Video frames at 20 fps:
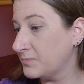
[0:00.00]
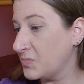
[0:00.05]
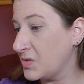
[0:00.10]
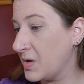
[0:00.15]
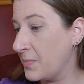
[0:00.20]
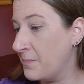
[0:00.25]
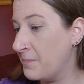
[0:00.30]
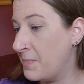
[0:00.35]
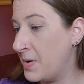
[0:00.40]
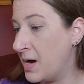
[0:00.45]

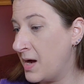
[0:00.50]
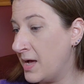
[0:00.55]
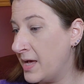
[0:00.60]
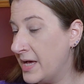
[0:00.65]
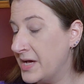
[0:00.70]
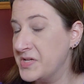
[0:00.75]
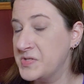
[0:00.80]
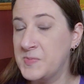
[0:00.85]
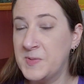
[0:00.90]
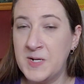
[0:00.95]
My
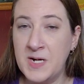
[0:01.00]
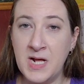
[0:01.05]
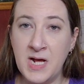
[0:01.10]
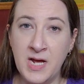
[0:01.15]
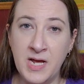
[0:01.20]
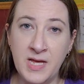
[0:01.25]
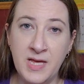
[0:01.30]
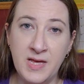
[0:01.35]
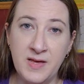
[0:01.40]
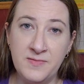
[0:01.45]
husband and
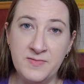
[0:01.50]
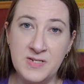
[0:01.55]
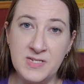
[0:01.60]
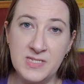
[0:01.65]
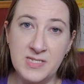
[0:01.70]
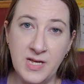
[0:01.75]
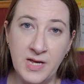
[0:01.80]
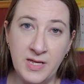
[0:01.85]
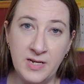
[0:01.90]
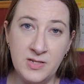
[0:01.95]
I have
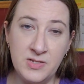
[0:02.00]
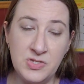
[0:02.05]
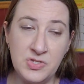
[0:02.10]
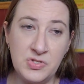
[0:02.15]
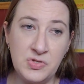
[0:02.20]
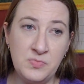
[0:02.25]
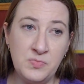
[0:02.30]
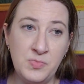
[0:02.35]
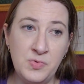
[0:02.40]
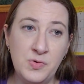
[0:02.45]
decided
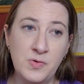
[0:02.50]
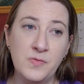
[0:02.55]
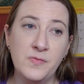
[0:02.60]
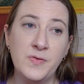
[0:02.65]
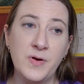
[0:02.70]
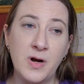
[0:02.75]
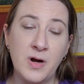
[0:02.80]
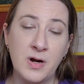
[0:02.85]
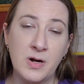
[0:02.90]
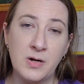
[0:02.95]
to move
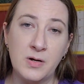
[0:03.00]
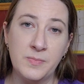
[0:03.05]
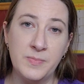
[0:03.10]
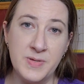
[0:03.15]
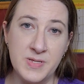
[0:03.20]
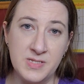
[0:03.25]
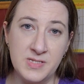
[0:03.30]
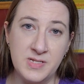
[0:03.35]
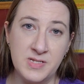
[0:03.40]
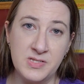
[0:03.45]
our
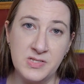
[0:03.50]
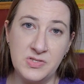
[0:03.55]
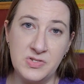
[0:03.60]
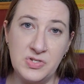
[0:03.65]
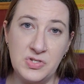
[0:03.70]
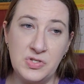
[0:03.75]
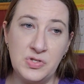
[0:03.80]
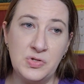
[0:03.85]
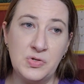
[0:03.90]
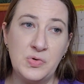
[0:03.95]
business
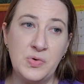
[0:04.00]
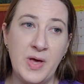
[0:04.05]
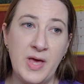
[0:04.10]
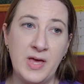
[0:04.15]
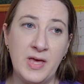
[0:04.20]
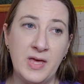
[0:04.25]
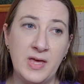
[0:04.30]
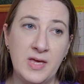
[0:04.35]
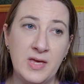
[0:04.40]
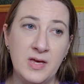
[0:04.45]
to
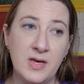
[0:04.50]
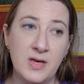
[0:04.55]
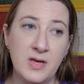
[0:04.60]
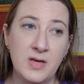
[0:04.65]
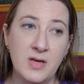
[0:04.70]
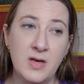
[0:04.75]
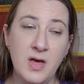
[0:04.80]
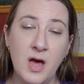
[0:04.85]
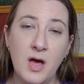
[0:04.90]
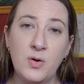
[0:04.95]
a
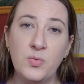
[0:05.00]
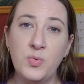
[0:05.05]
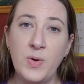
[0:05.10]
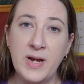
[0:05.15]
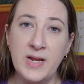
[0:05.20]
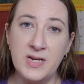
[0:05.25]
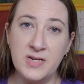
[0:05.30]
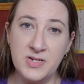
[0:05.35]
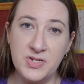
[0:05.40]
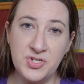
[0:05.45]

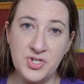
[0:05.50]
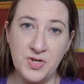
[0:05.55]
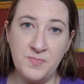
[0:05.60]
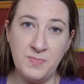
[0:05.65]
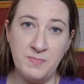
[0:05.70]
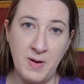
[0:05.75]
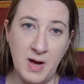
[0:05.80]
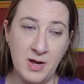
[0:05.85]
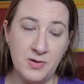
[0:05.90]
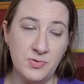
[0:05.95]
ready-to-ship
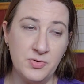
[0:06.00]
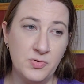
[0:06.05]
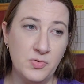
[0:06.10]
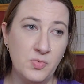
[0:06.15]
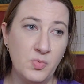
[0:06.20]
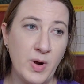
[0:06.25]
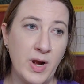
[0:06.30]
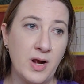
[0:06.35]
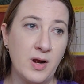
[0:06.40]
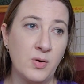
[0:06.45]
model
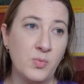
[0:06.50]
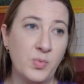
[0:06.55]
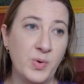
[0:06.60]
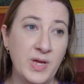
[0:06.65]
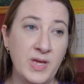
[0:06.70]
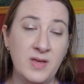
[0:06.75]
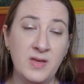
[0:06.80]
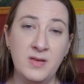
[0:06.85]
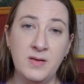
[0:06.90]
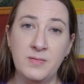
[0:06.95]
where
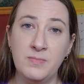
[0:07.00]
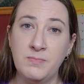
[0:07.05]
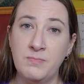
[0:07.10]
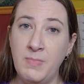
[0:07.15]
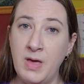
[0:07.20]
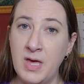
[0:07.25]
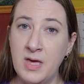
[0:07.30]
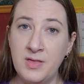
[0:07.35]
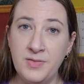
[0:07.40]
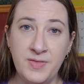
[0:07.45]
we
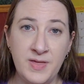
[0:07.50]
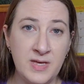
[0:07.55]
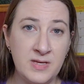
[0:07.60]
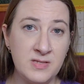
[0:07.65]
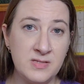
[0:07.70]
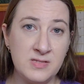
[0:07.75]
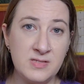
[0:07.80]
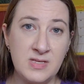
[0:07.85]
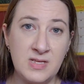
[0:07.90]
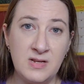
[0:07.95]
make
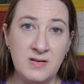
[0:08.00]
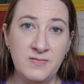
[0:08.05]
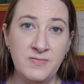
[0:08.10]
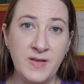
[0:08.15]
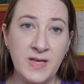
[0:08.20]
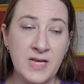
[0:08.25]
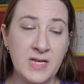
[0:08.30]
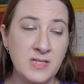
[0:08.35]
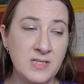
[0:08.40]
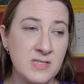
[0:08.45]
things in
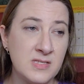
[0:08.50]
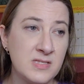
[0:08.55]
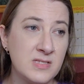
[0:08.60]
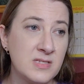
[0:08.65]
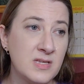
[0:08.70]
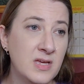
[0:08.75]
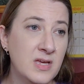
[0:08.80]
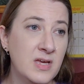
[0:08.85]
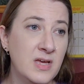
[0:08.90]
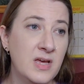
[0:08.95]
advance
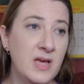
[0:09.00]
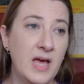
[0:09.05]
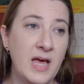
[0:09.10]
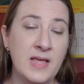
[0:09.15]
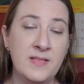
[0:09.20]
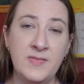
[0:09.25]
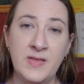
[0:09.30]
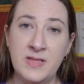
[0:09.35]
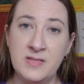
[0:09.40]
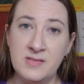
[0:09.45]

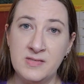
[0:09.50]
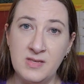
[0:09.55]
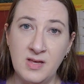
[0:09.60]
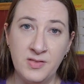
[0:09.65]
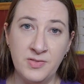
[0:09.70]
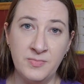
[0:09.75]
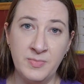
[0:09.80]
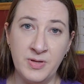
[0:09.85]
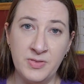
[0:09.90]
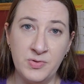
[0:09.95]
and then sell
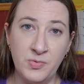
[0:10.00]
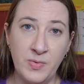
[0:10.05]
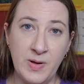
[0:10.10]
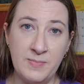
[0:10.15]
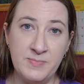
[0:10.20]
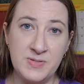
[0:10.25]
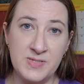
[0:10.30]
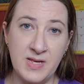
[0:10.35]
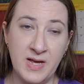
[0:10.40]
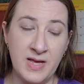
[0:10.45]
them on the
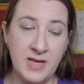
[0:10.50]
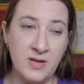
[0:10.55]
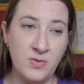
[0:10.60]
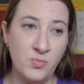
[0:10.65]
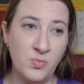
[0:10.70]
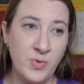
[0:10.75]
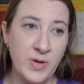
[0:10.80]
website.